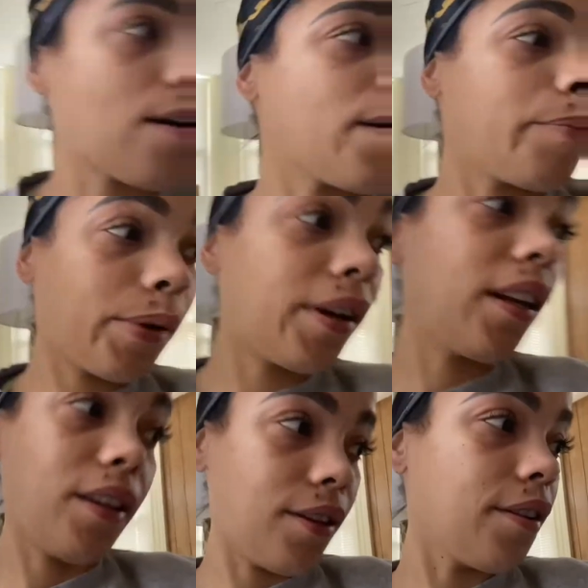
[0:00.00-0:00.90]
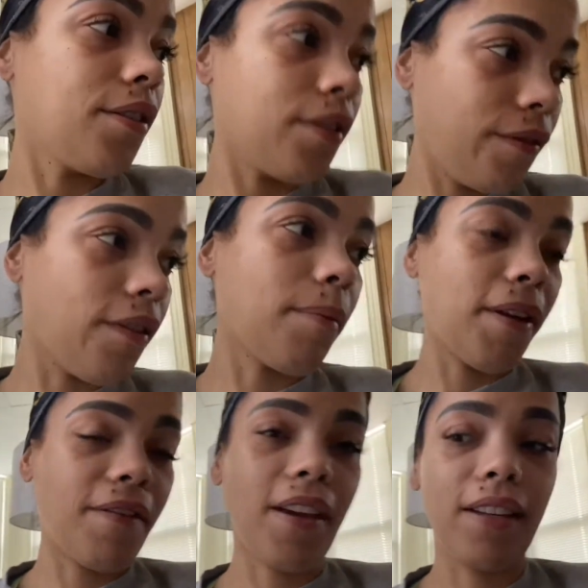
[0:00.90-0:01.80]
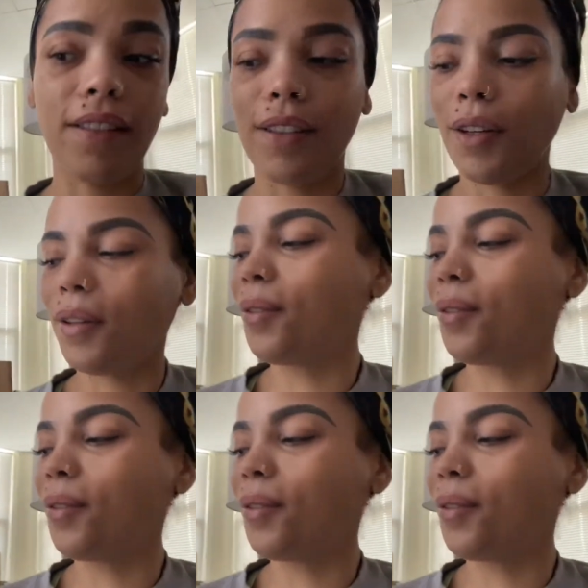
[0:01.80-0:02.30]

put it here in front of my face, you know?